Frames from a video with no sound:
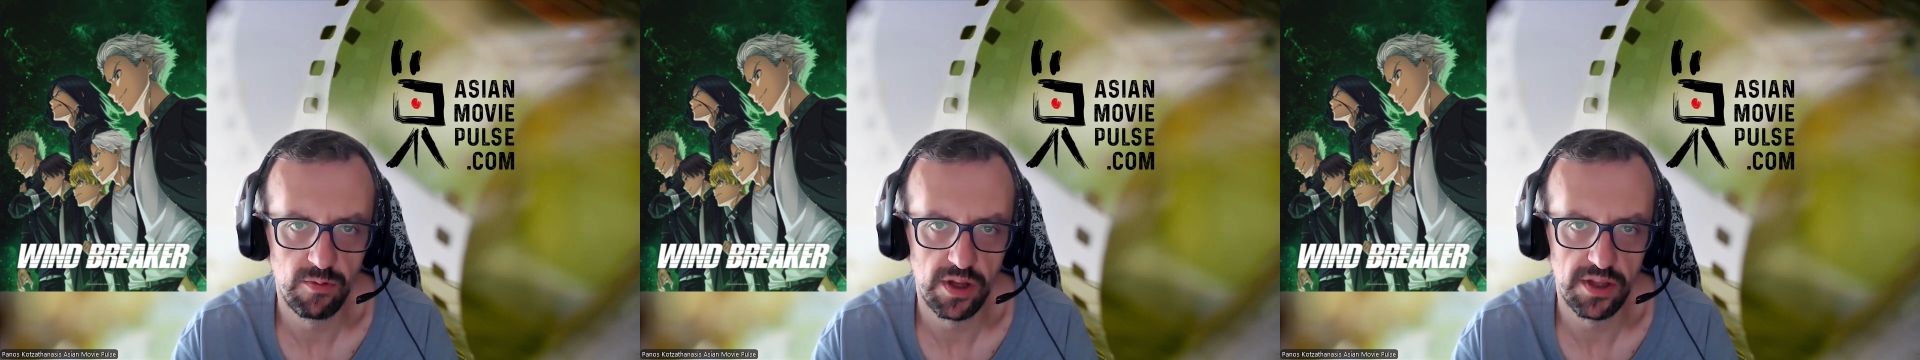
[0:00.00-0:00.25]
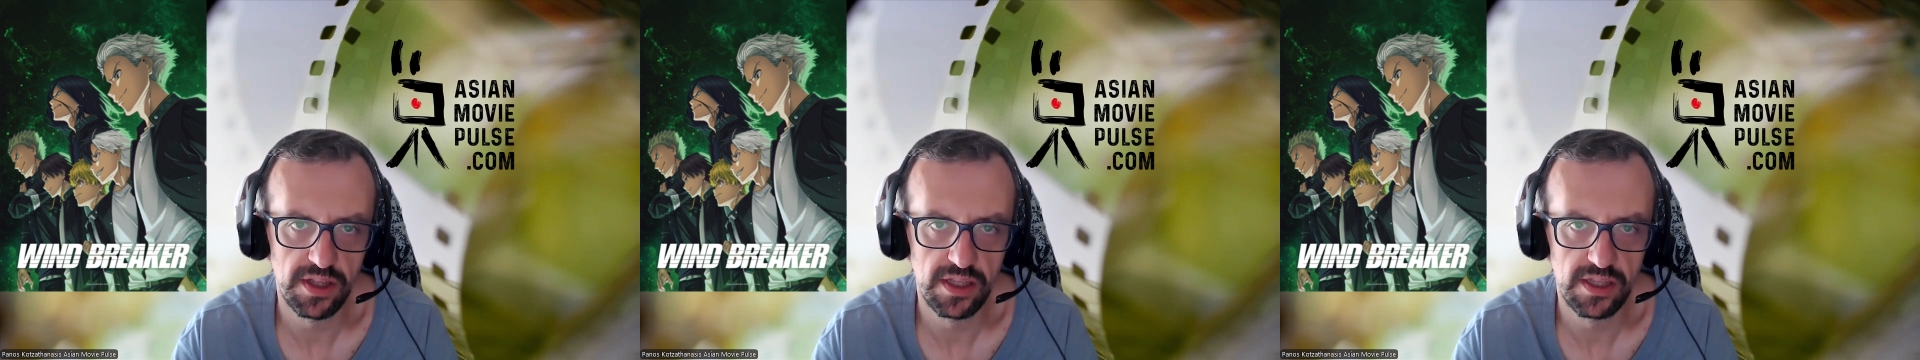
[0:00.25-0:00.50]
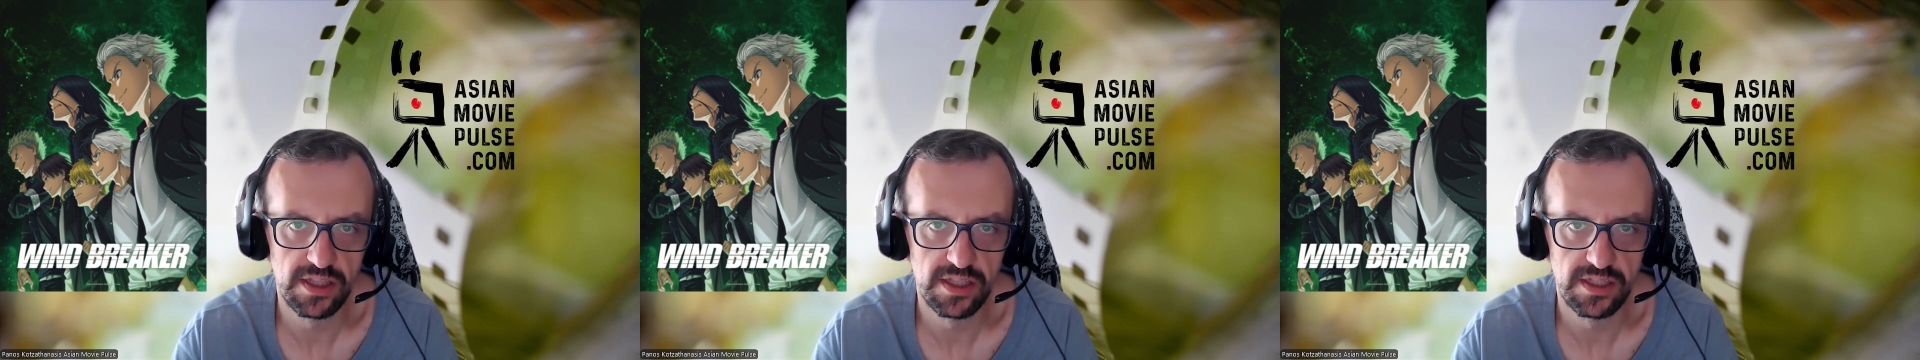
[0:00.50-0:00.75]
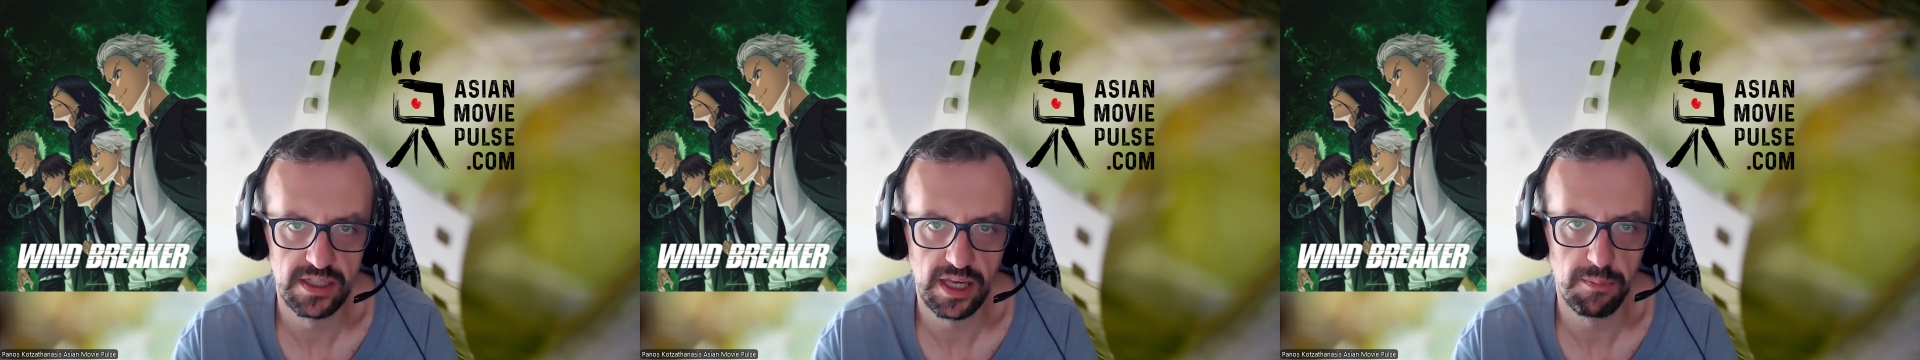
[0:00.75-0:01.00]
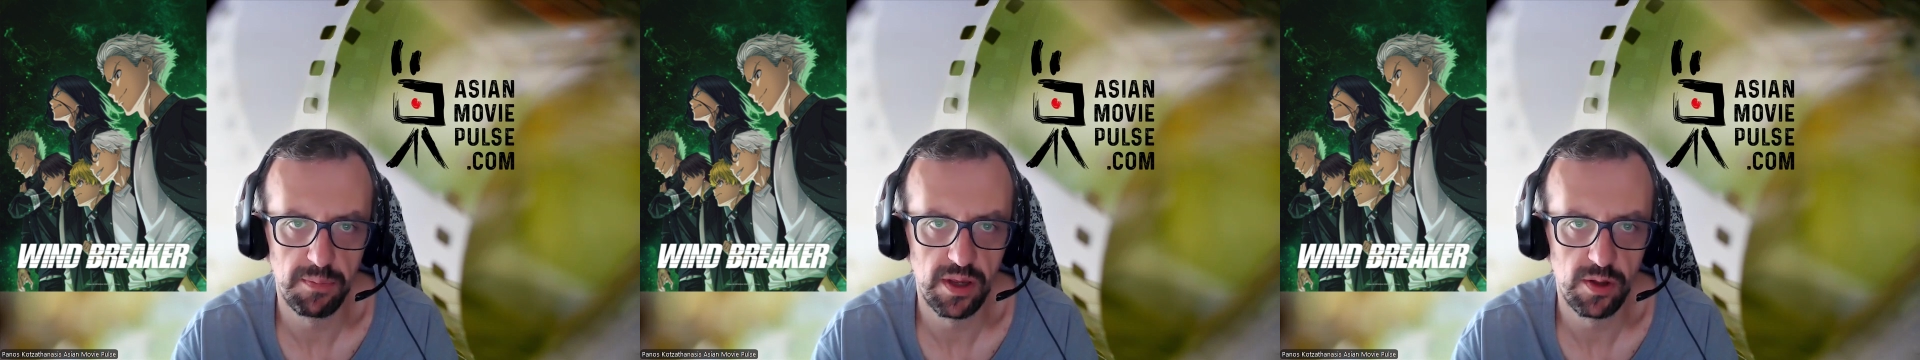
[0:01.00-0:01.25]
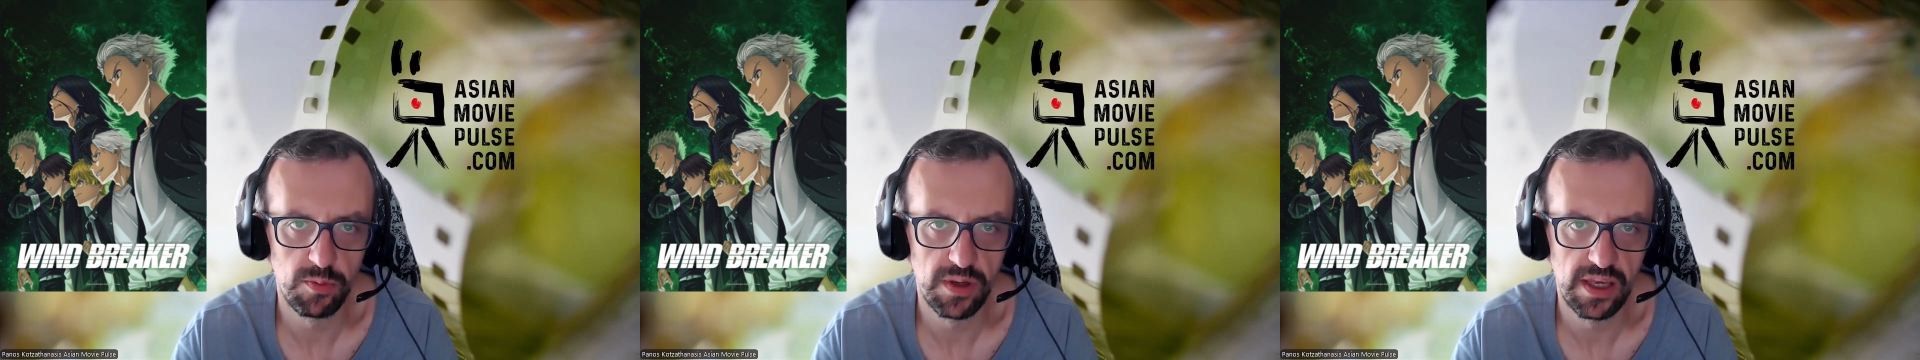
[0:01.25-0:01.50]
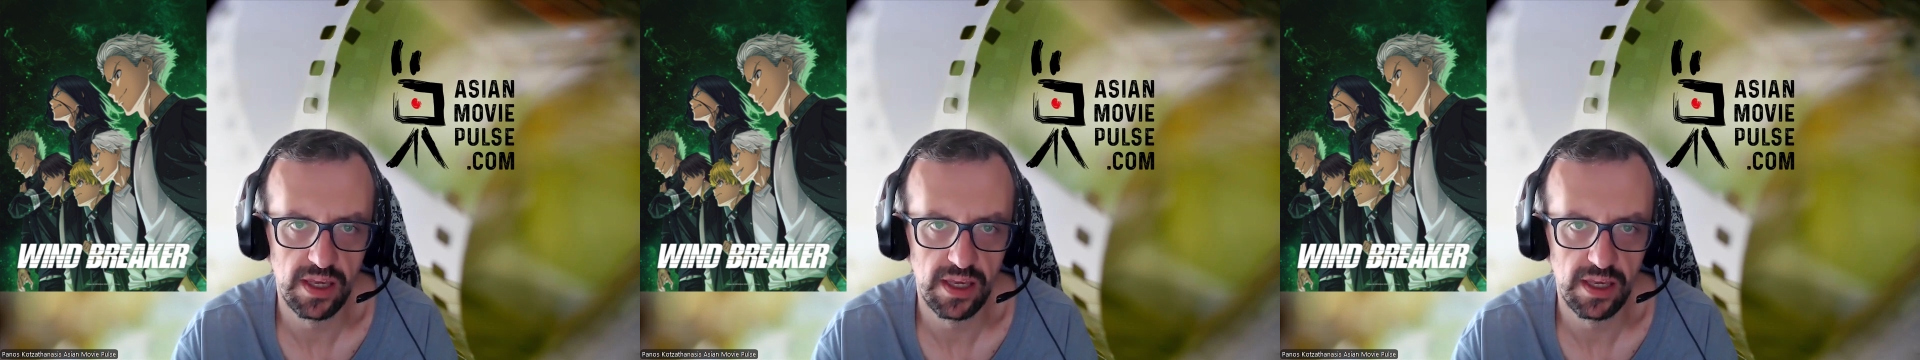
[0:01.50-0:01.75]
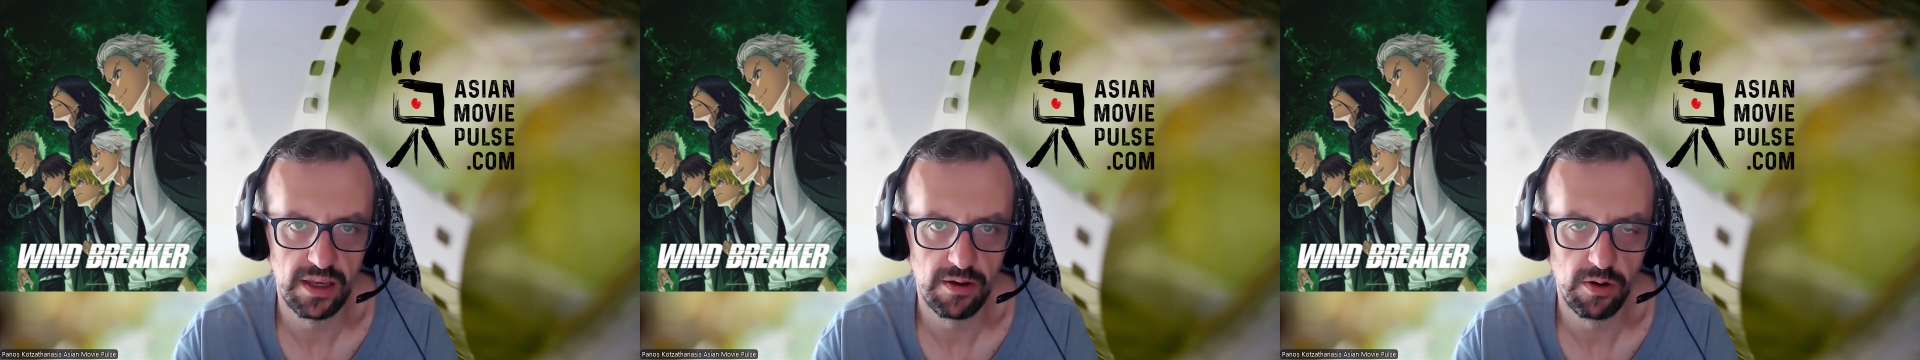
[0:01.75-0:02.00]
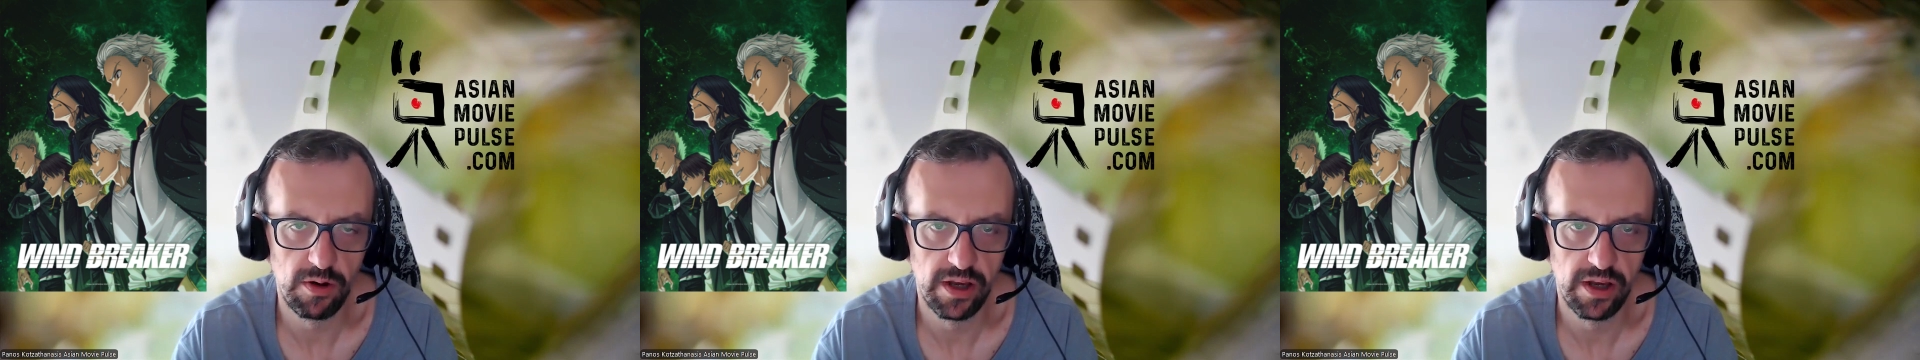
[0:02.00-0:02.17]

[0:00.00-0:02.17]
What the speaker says: what is shaping to be